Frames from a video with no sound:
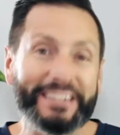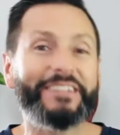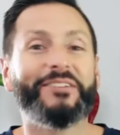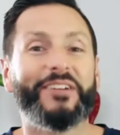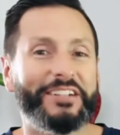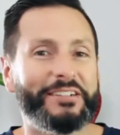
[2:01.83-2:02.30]

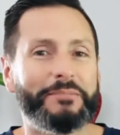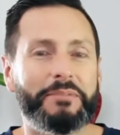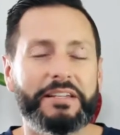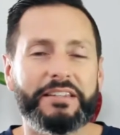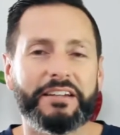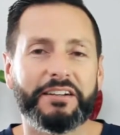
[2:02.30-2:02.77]
wanted to
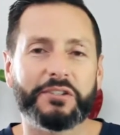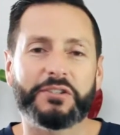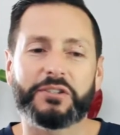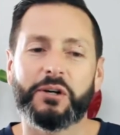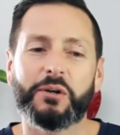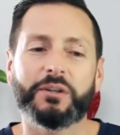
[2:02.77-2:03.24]
be there.
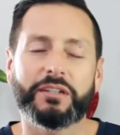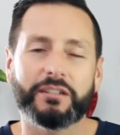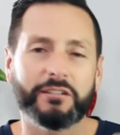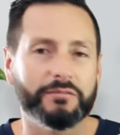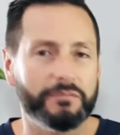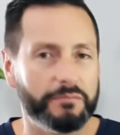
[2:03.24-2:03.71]
So, you
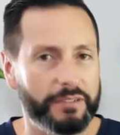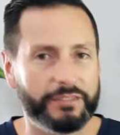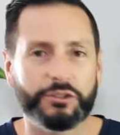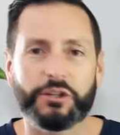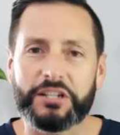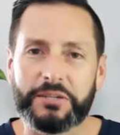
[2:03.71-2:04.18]
know,
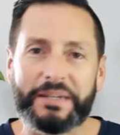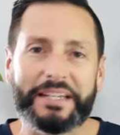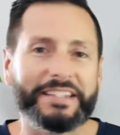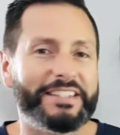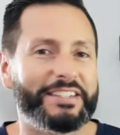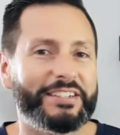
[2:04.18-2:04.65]
trust me,
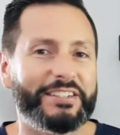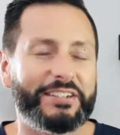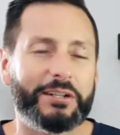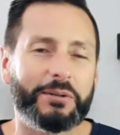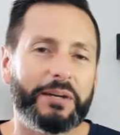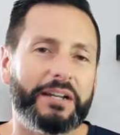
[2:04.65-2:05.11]
it's still
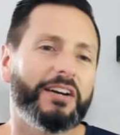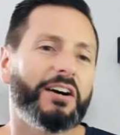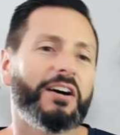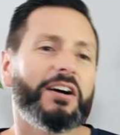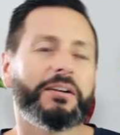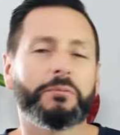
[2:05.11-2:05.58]
on our
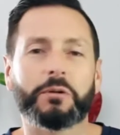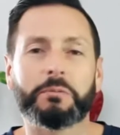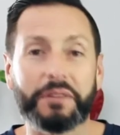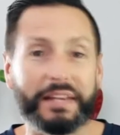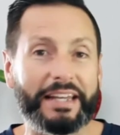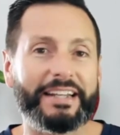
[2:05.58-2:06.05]
radar and we're
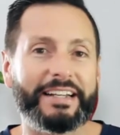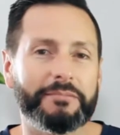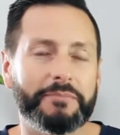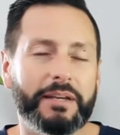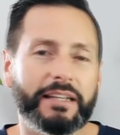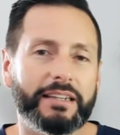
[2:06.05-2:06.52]
planning
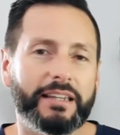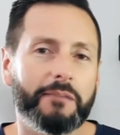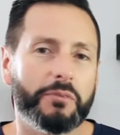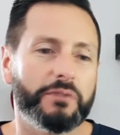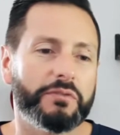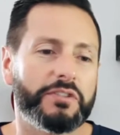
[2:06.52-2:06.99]
on making
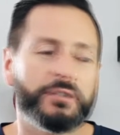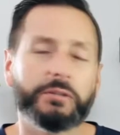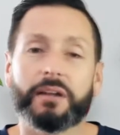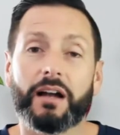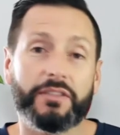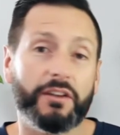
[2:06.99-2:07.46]
that move too,
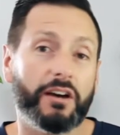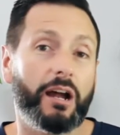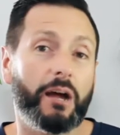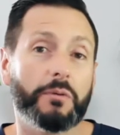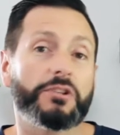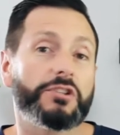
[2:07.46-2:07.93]
but I thought
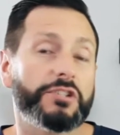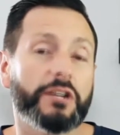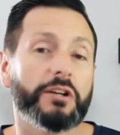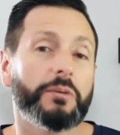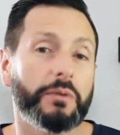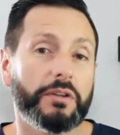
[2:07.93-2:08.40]
I would
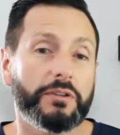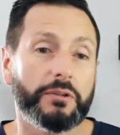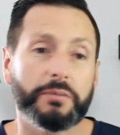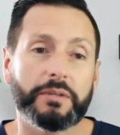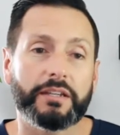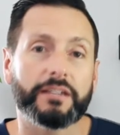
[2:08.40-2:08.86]
share it with
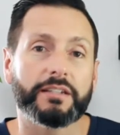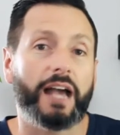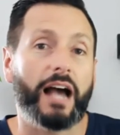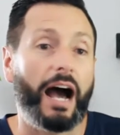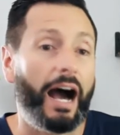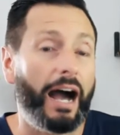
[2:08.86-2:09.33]
you because
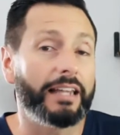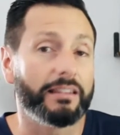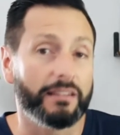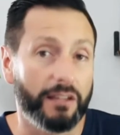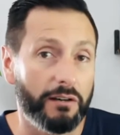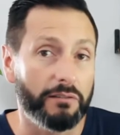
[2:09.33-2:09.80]
I
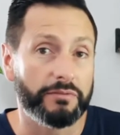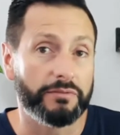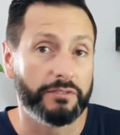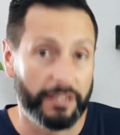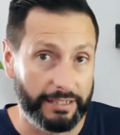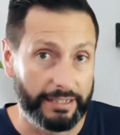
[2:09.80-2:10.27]
love
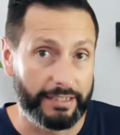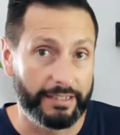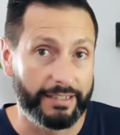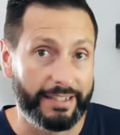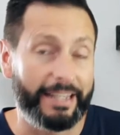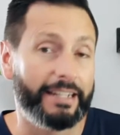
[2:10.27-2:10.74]

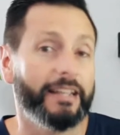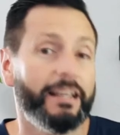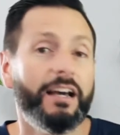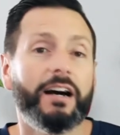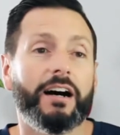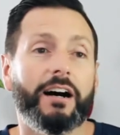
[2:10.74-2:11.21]
Dunedin
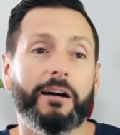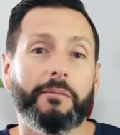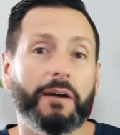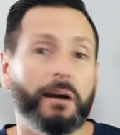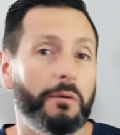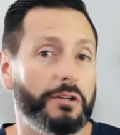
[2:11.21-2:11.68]
and
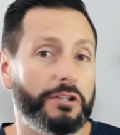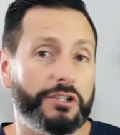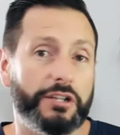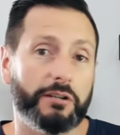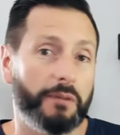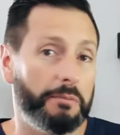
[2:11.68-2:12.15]
I want to
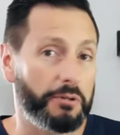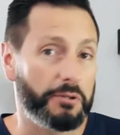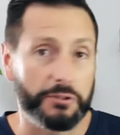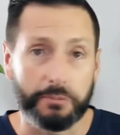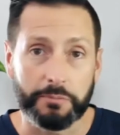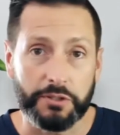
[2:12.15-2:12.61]
share my
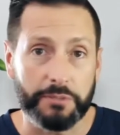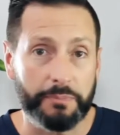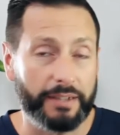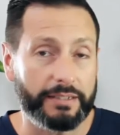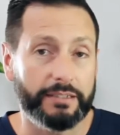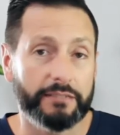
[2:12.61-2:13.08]
personal
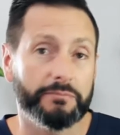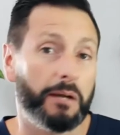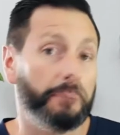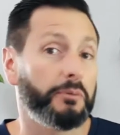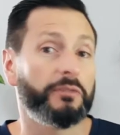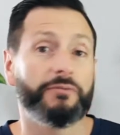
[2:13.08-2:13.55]
perspective,
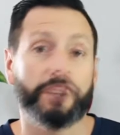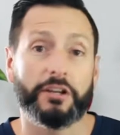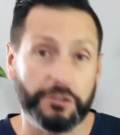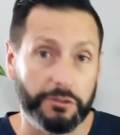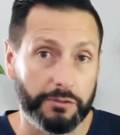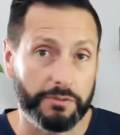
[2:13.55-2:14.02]
my
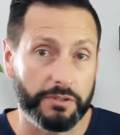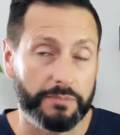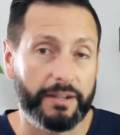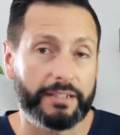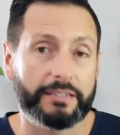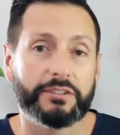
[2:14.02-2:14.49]
professional
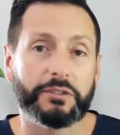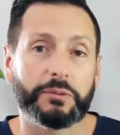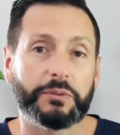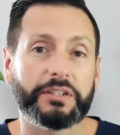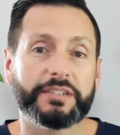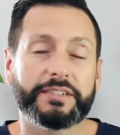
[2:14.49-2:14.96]
perspective on the
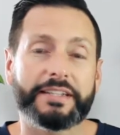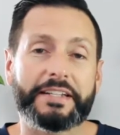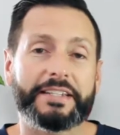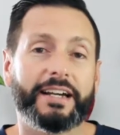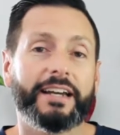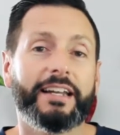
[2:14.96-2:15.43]
real
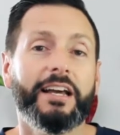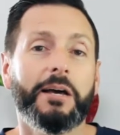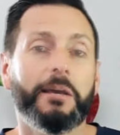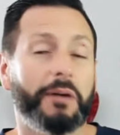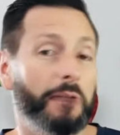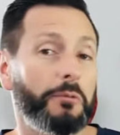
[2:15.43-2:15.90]
estate side,
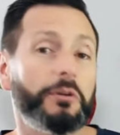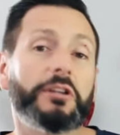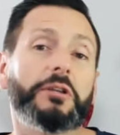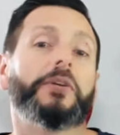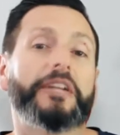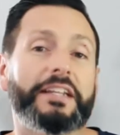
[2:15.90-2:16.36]
but I
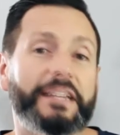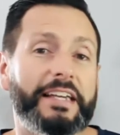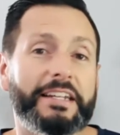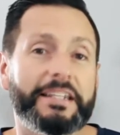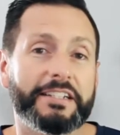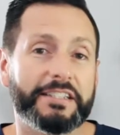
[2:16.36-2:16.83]
really want to
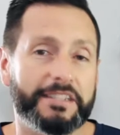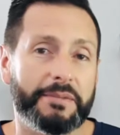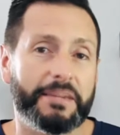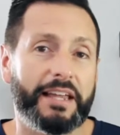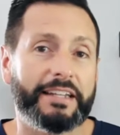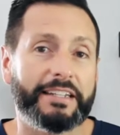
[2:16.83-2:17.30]
get into some
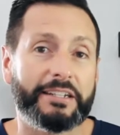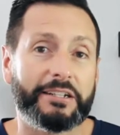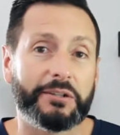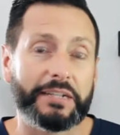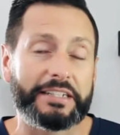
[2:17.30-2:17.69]
of that nitty gritty